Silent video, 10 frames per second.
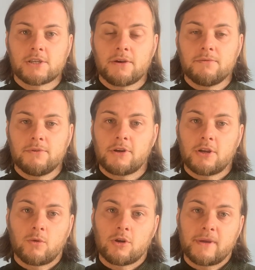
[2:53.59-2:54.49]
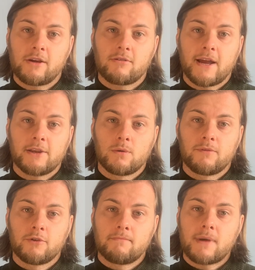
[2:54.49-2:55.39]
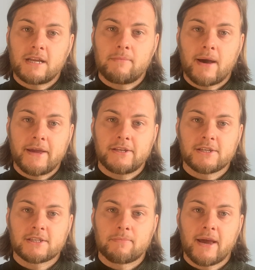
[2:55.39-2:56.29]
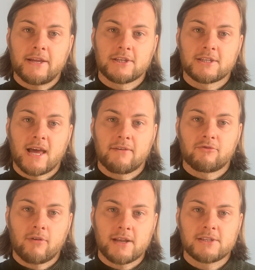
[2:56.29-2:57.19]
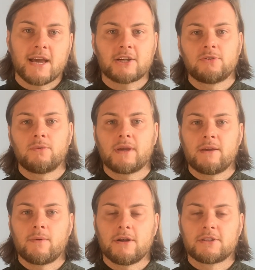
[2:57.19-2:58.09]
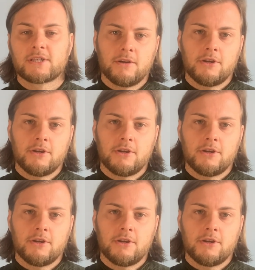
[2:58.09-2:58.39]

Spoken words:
So you're going to want to be creating all of your money pages, the pages that have transactional keywords.